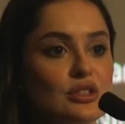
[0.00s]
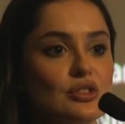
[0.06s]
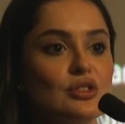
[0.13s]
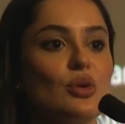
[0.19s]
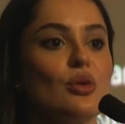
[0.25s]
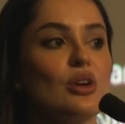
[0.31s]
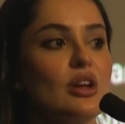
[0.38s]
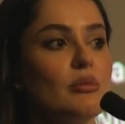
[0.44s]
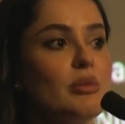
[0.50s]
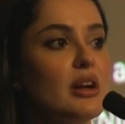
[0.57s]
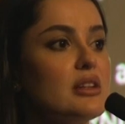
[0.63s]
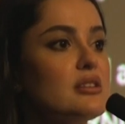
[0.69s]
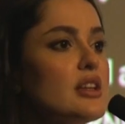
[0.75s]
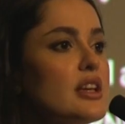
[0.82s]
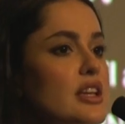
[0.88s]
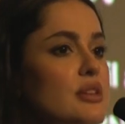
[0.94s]
just talk
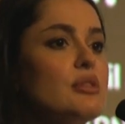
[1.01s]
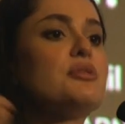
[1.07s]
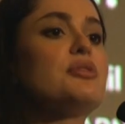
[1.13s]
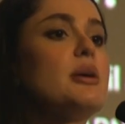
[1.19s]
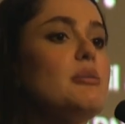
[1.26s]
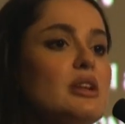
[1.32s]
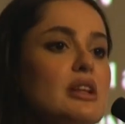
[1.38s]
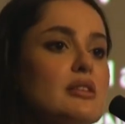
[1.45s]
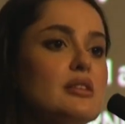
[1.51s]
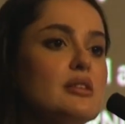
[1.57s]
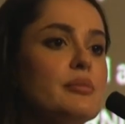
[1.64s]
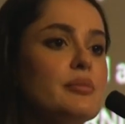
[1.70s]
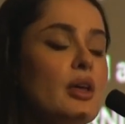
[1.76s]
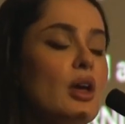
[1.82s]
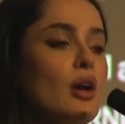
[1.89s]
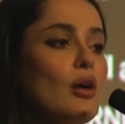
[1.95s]
about, say, even
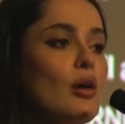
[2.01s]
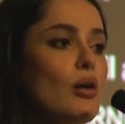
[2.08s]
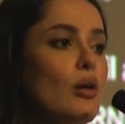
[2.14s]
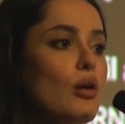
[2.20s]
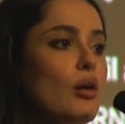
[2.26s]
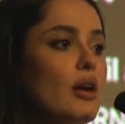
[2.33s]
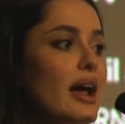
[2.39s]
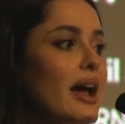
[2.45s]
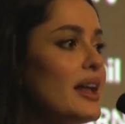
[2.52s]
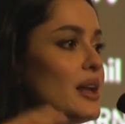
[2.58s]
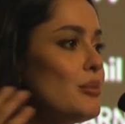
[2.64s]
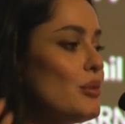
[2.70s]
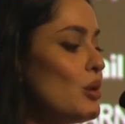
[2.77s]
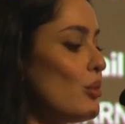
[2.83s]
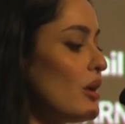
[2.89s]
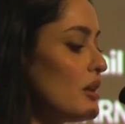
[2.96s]
feminism or
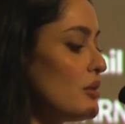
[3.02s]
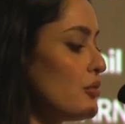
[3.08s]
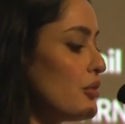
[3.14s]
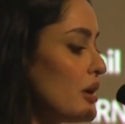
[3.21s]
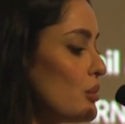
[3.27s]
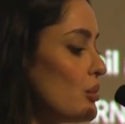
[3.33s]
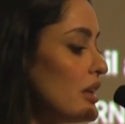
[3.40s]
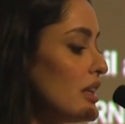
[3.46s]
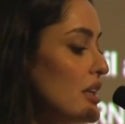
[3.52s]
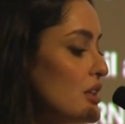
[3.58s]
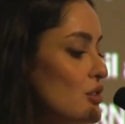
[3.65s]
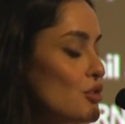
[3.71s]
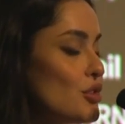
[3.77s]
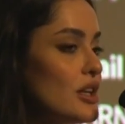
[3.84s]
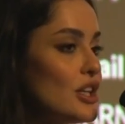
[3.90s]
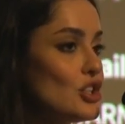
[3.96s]
animal welfare. We
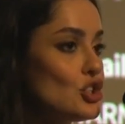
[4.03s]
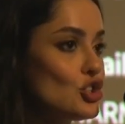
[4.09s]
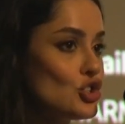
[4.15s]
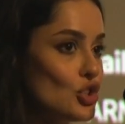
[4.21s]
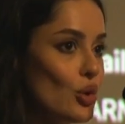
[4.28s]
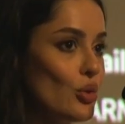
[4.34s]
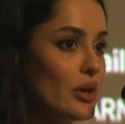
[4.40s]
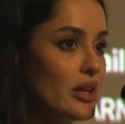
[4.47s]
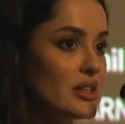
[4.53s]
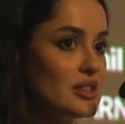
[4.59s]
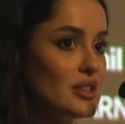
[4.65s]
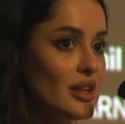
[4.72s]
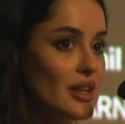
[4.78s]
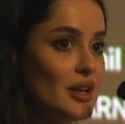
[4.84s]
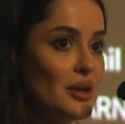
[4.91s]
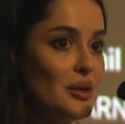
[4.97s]
literally show it
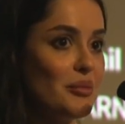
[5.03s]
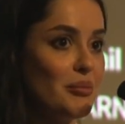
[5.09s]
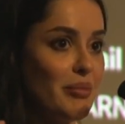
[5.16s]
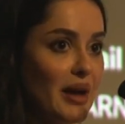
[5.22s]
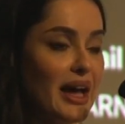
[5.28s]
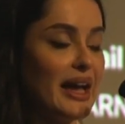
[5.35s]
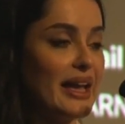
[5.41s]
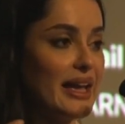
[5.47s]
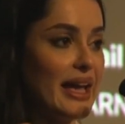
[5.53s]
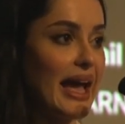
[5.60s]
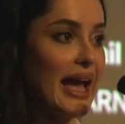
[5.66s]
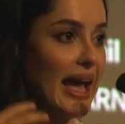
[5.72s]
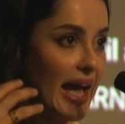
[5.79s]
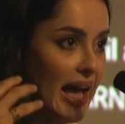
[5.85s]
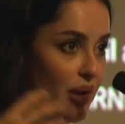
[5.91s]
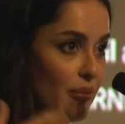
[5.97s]
by
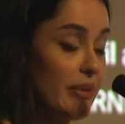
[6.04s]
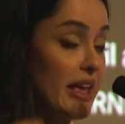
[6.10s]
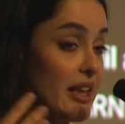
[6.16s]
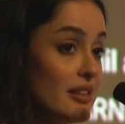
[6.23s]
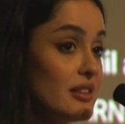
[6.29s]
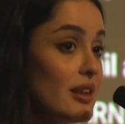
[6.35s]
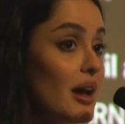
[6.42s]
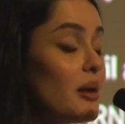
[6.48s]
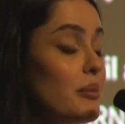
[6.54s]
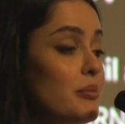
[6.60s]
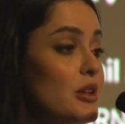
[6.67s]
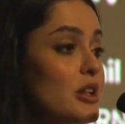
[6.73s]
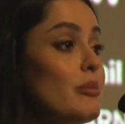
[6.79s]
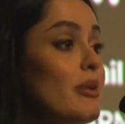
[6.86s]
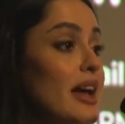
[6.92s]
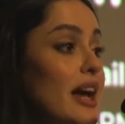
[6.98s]

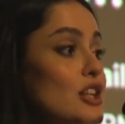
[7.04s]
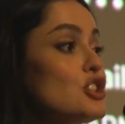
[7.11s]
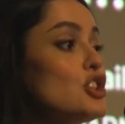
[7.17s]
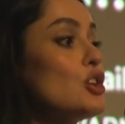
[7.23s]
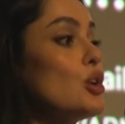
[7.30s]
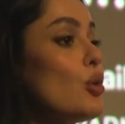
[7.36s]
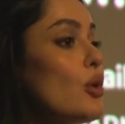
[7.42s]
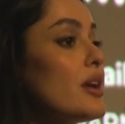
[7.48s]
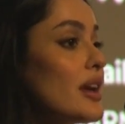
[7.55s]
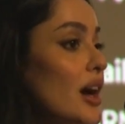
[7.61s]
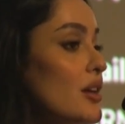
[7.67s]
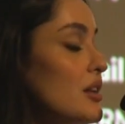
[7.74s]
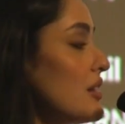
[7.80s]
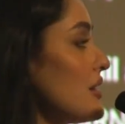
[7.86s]
example, by actually going out